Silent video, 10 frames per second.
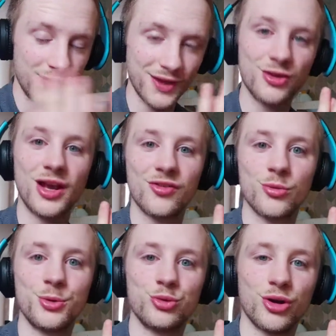Thank you guys
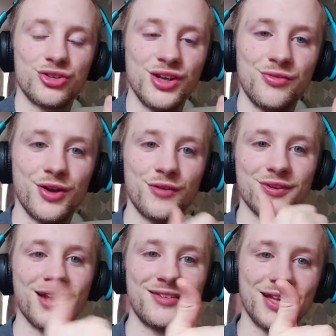so much for watching this video. If you liked it,